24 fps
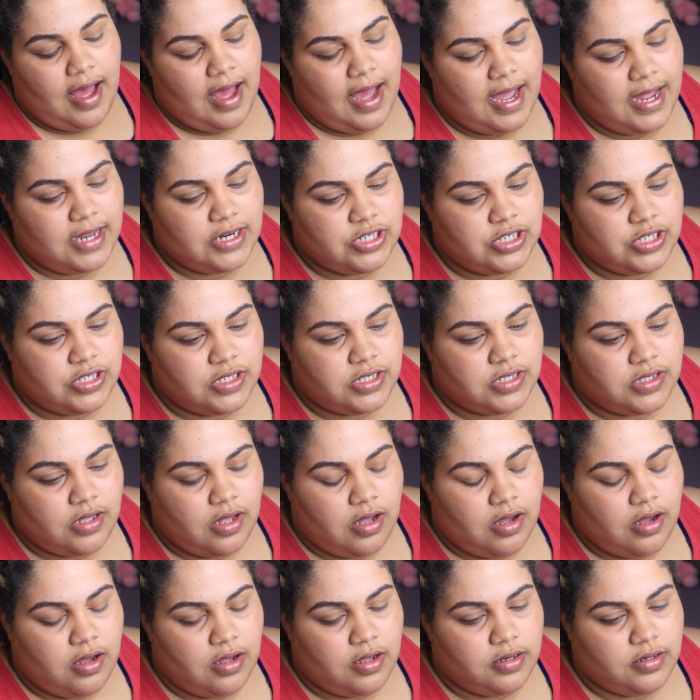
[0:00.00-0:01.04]
I just
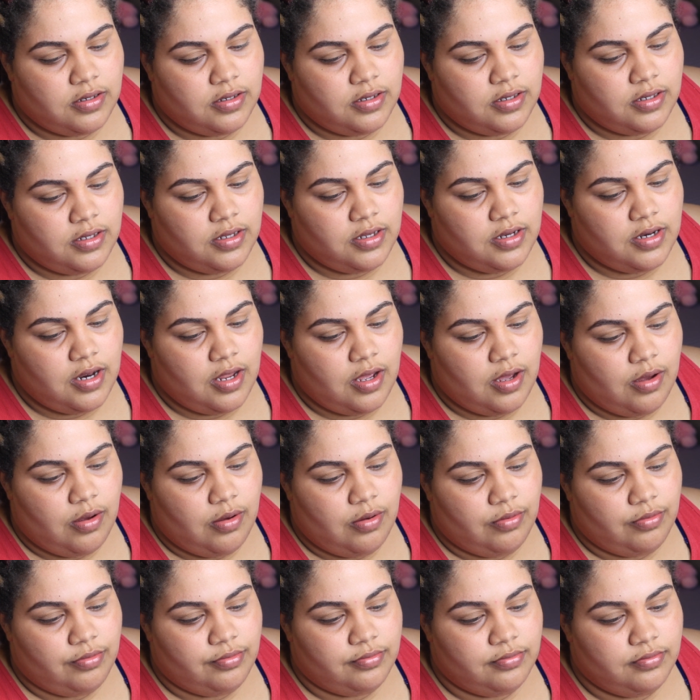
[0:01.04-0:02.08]
thought, you
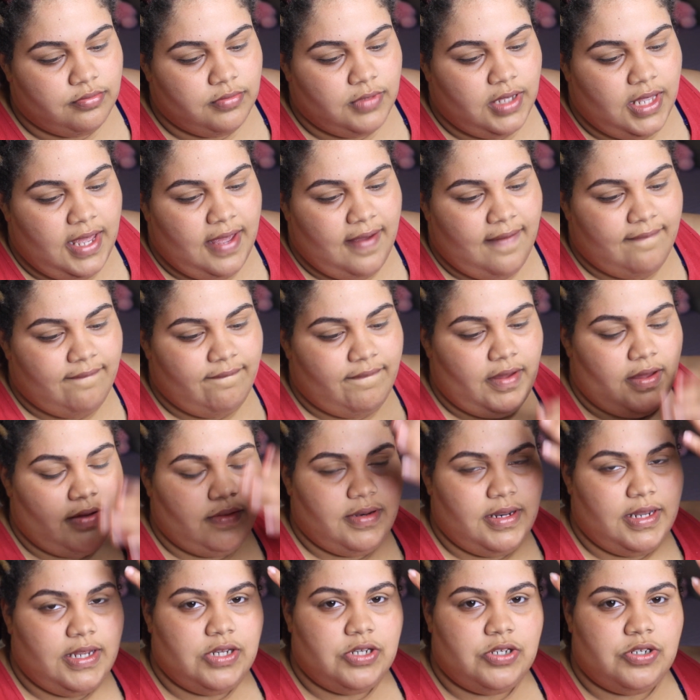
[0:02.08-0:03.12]
know,
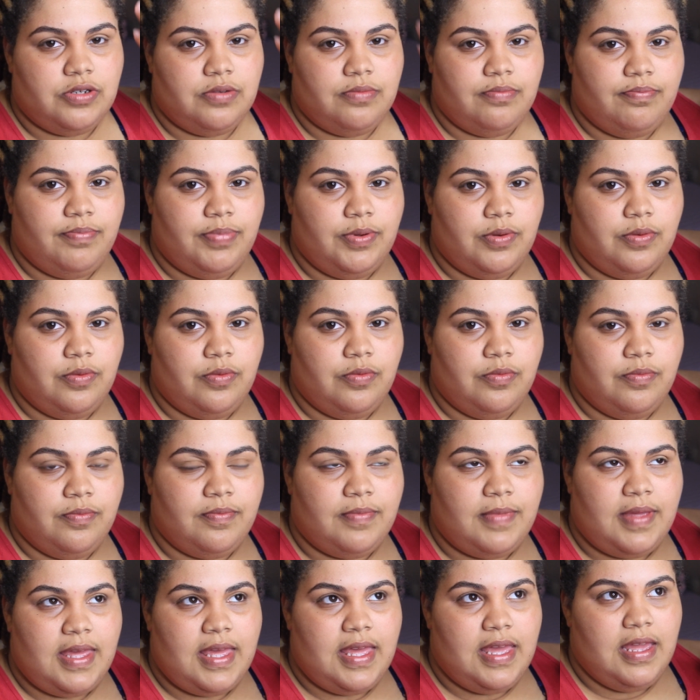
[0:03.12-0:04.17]
foundation, boom,
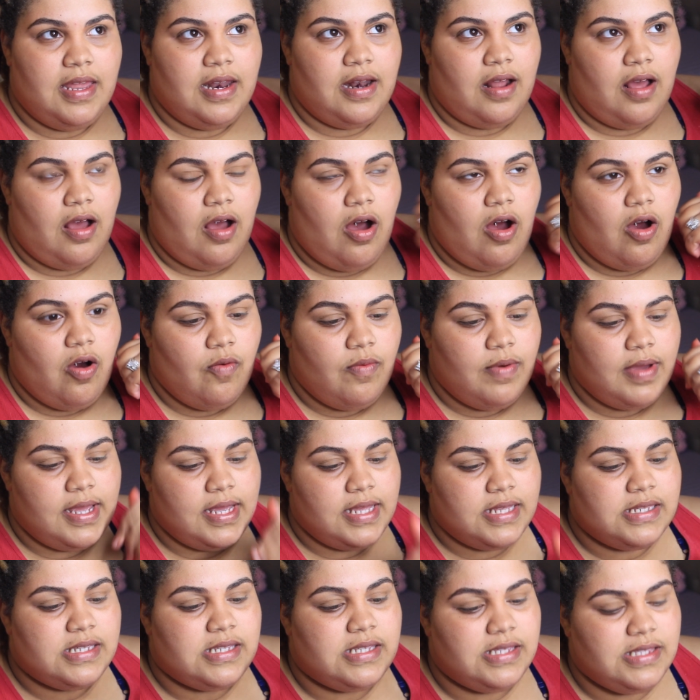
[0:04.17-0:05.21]
and
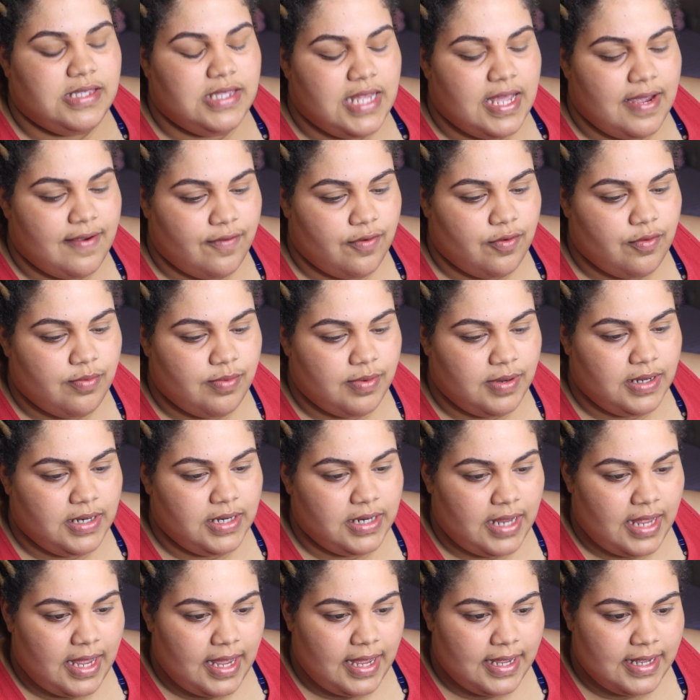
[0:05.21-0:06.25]
always never
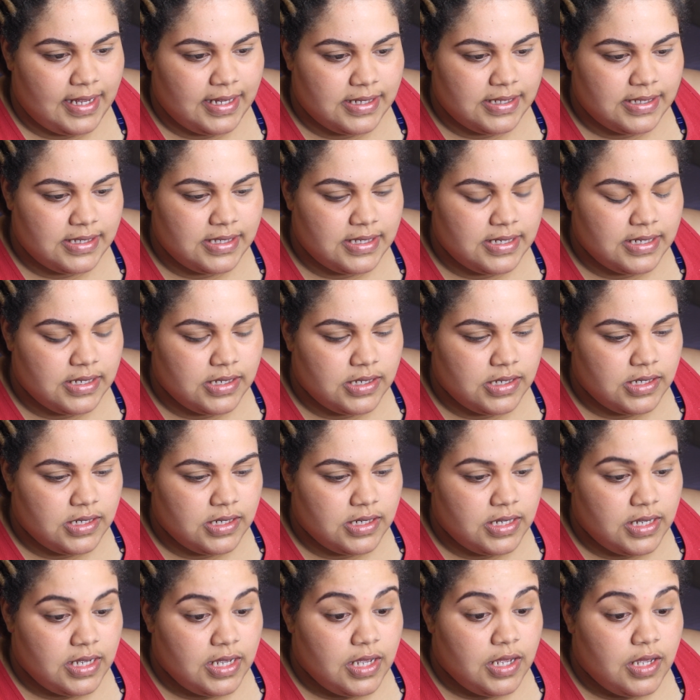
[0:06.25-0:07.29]
realized,
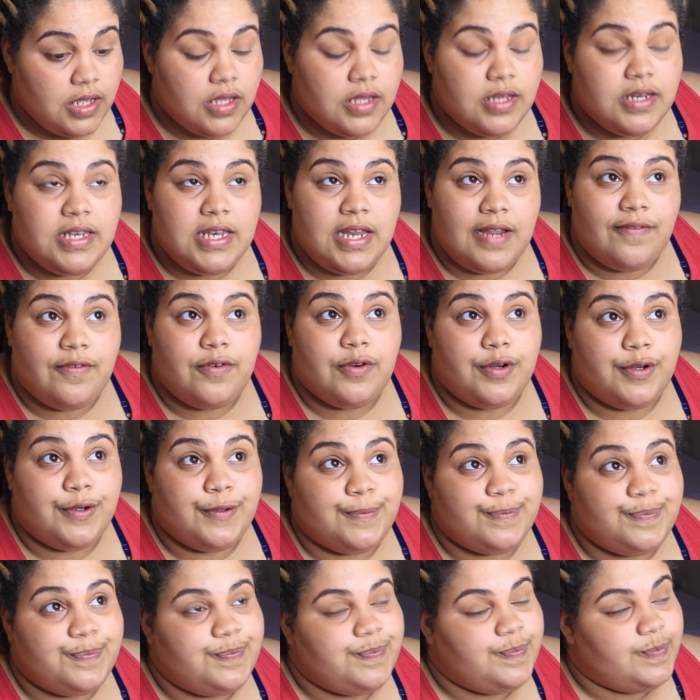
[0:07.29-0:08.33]
never,